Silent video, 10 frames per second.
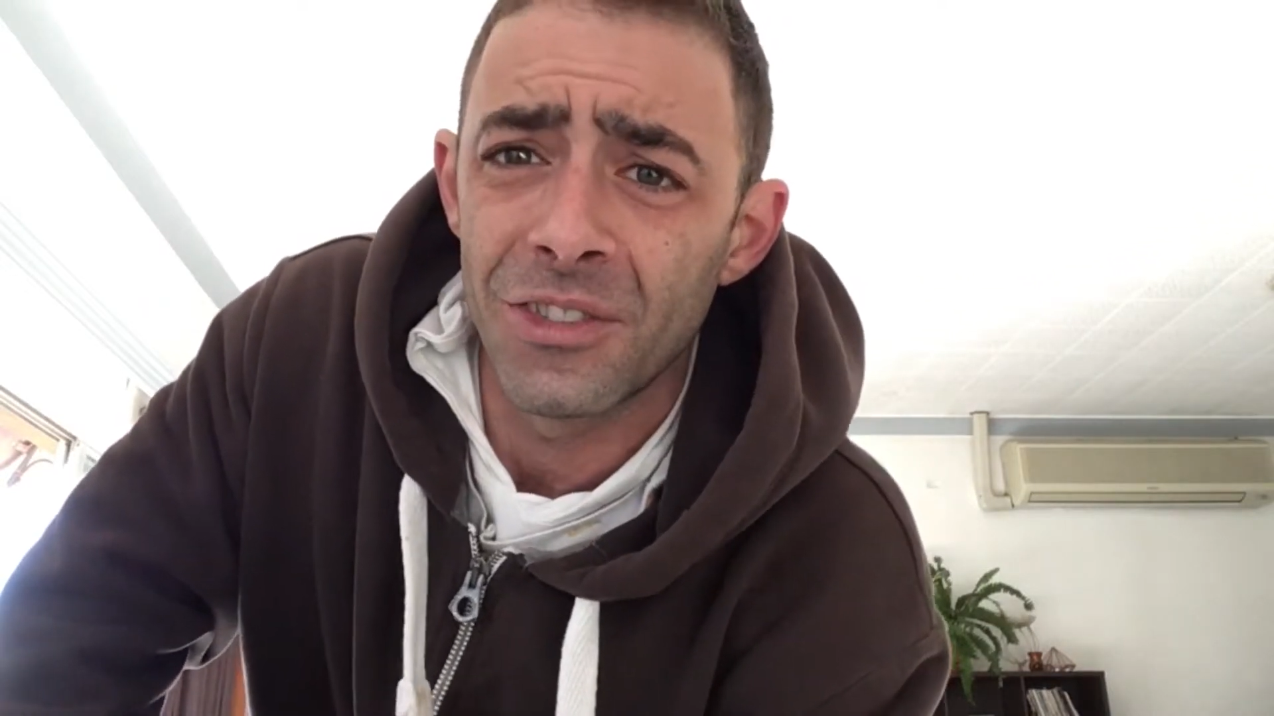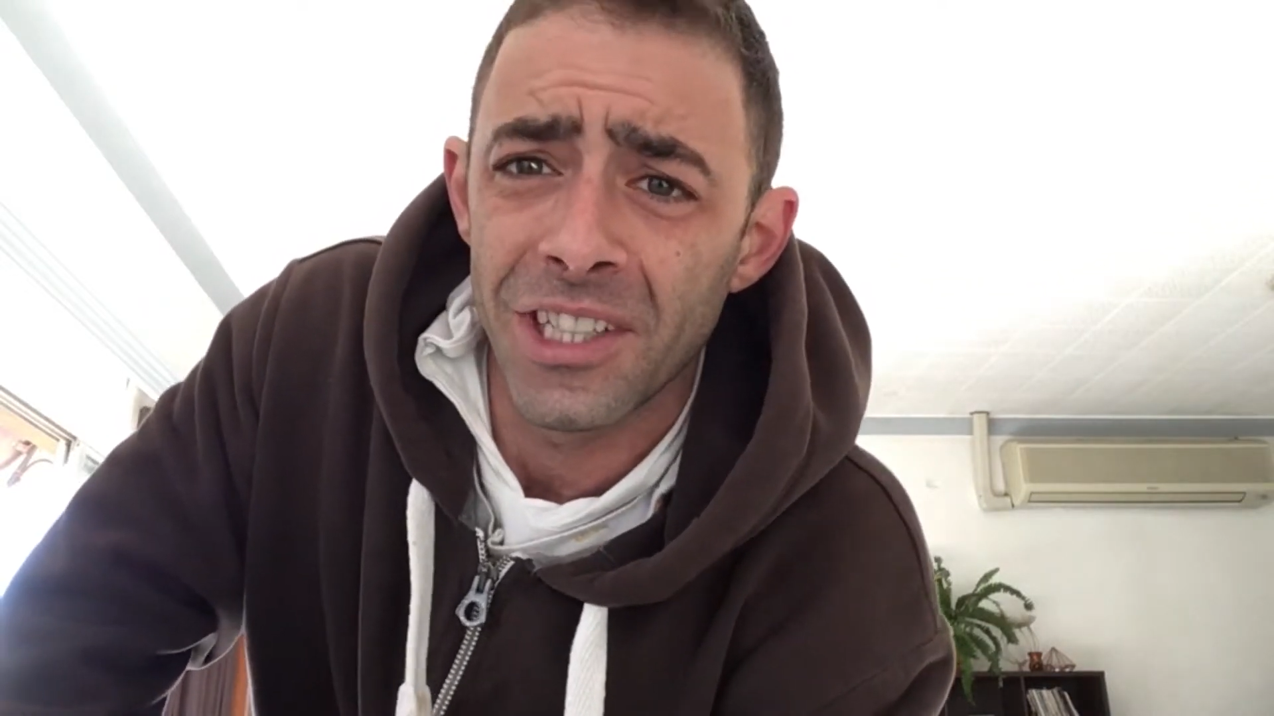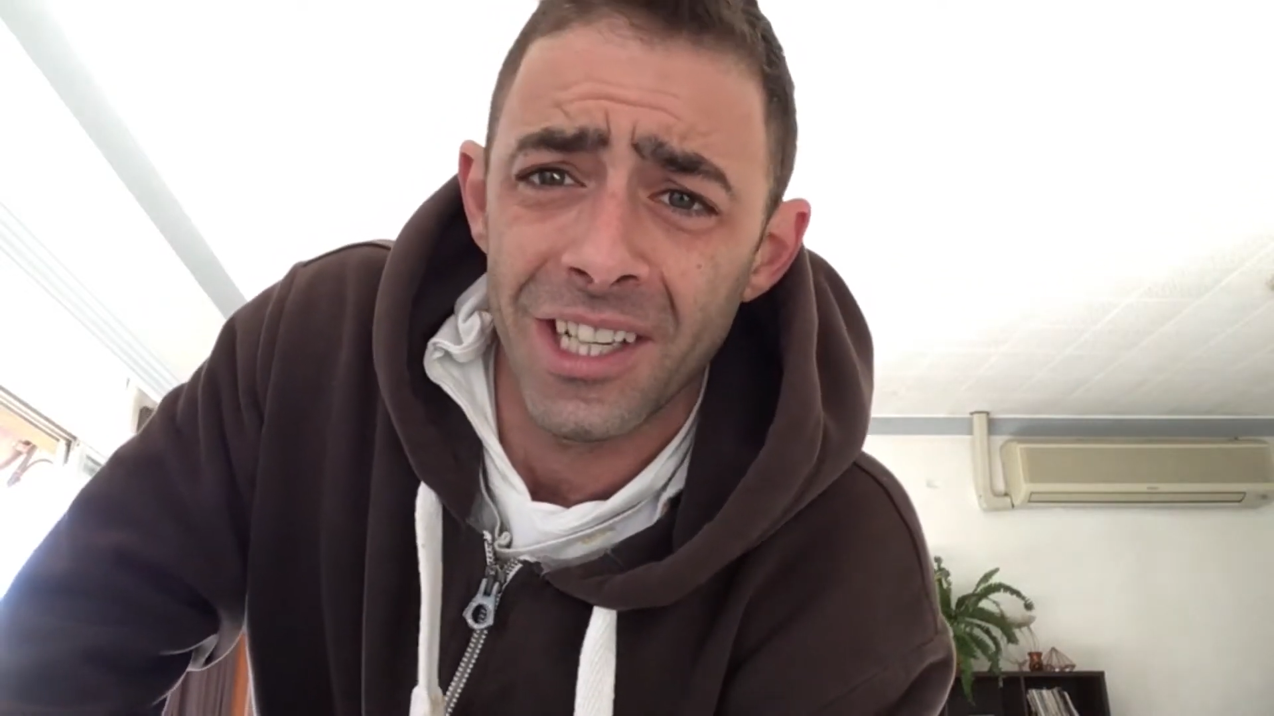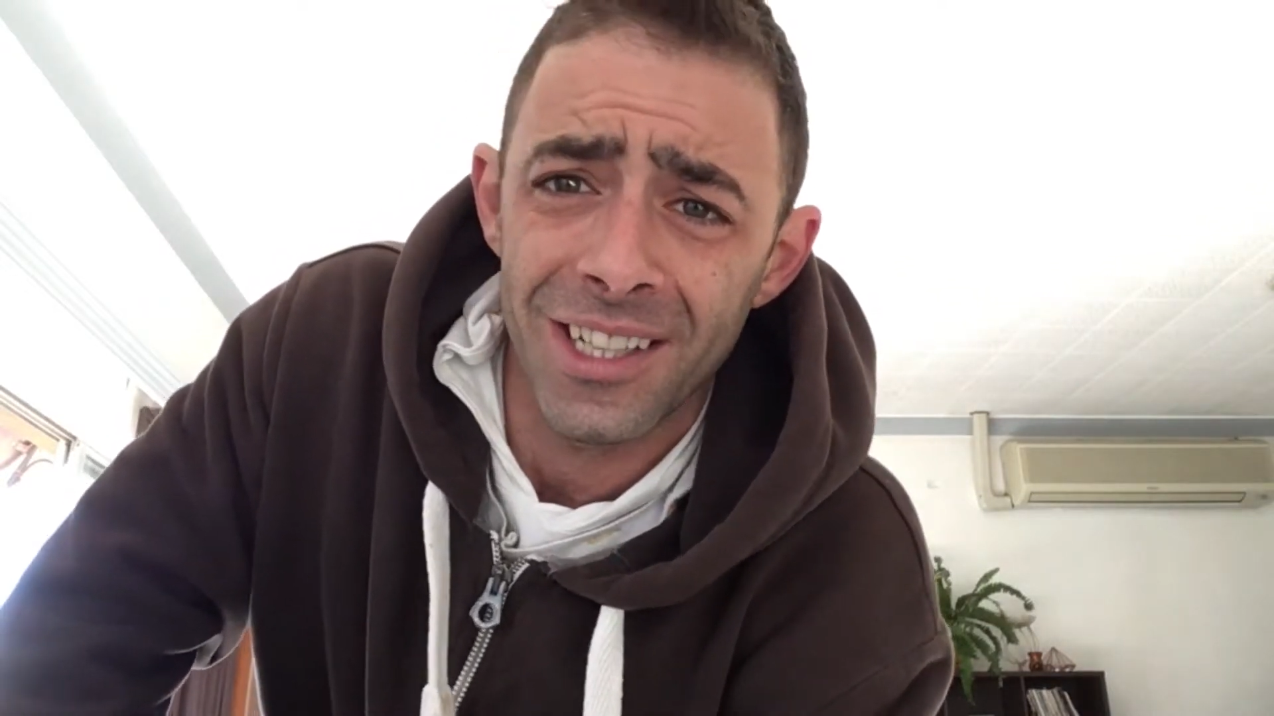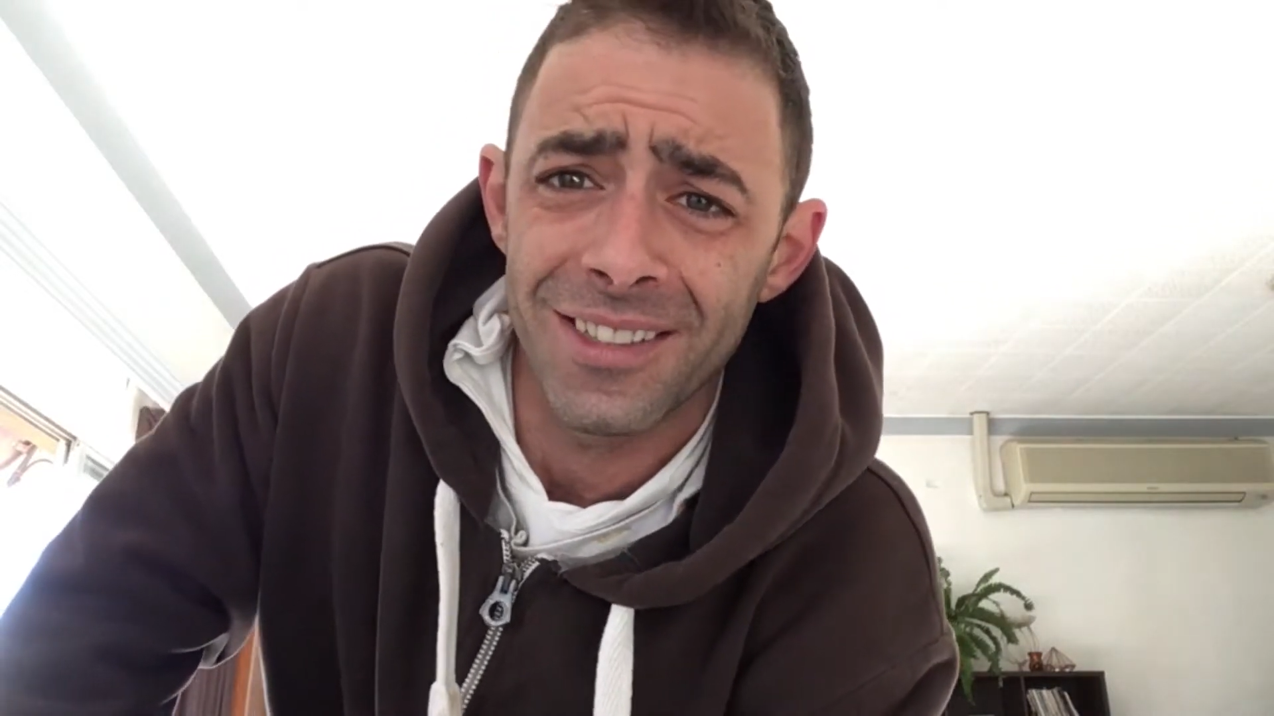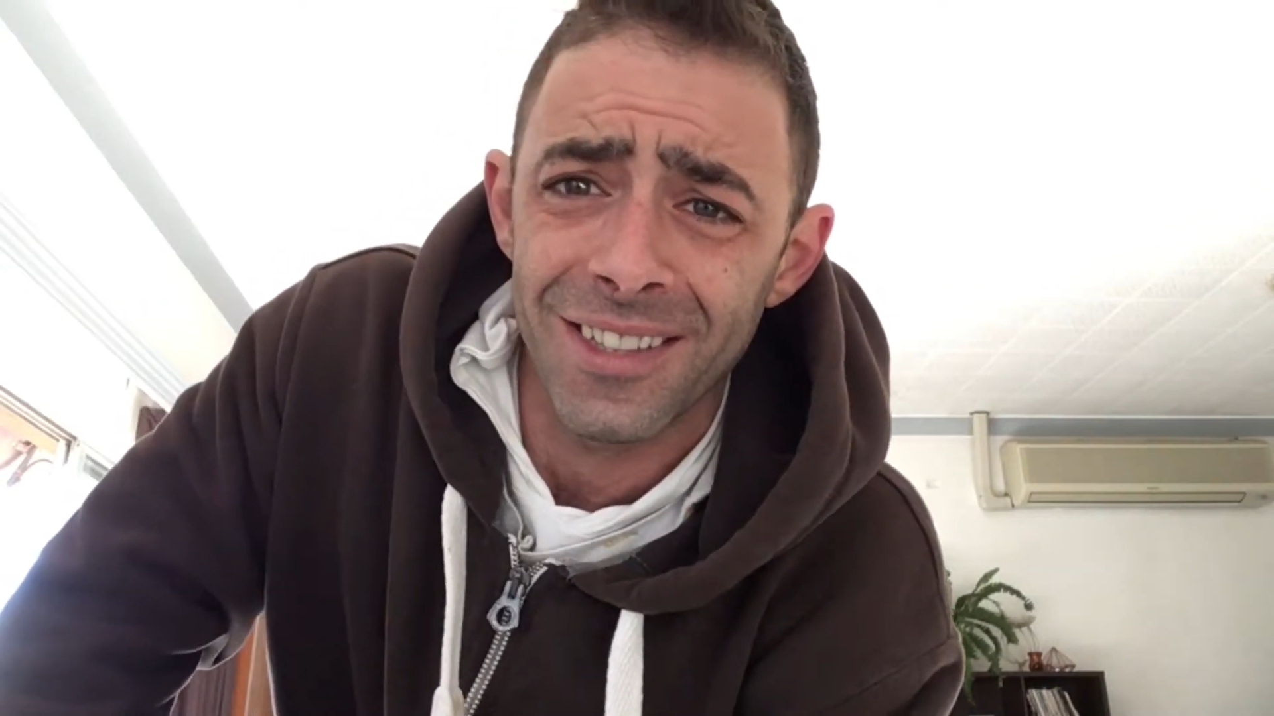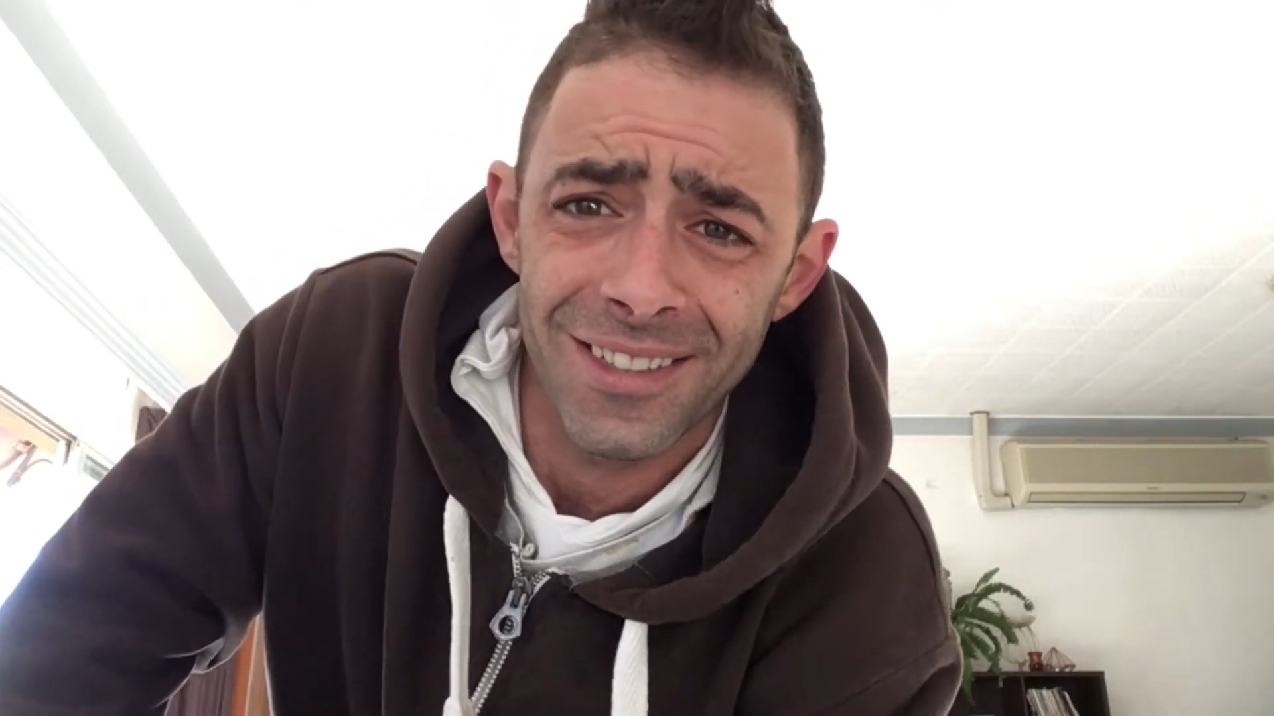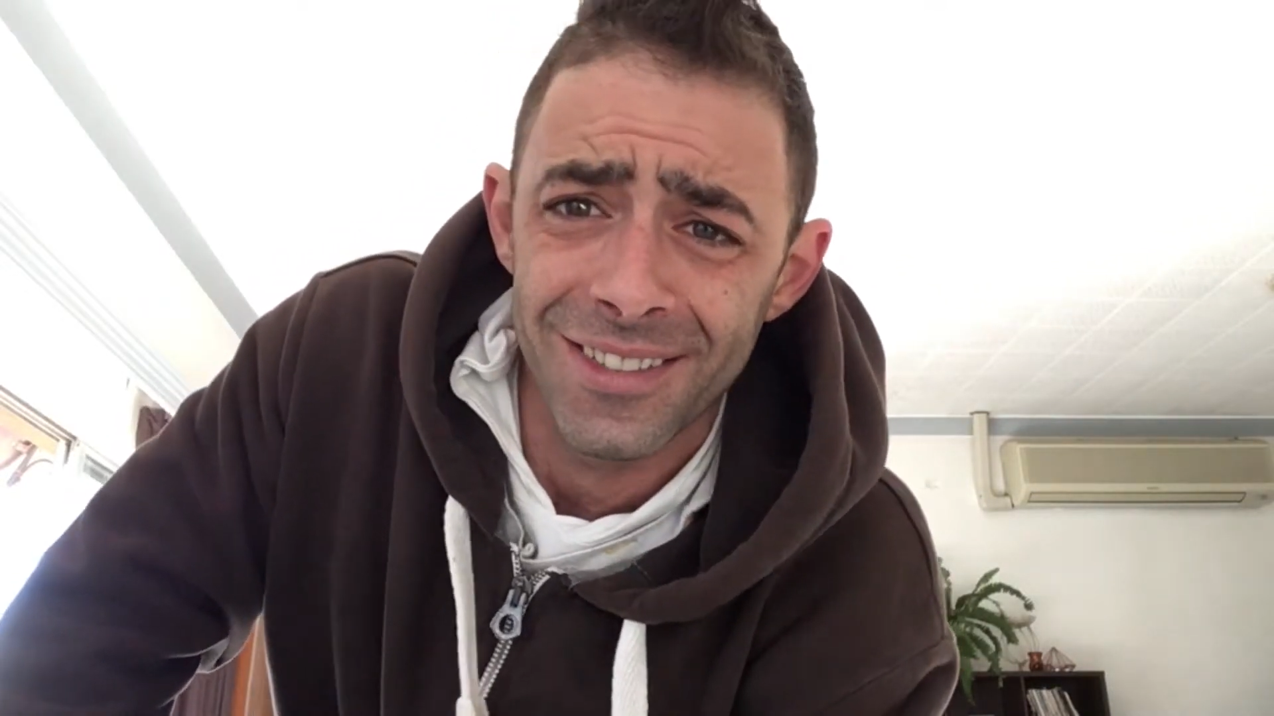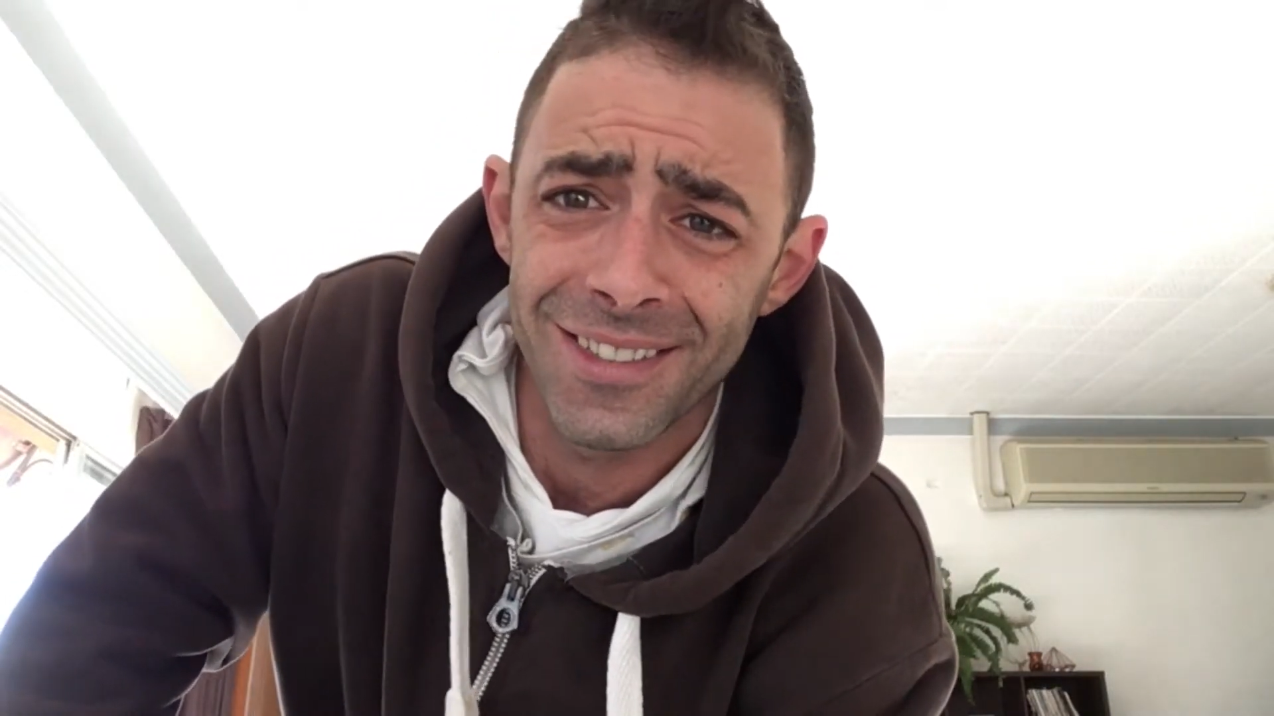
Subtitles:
treasure hunter,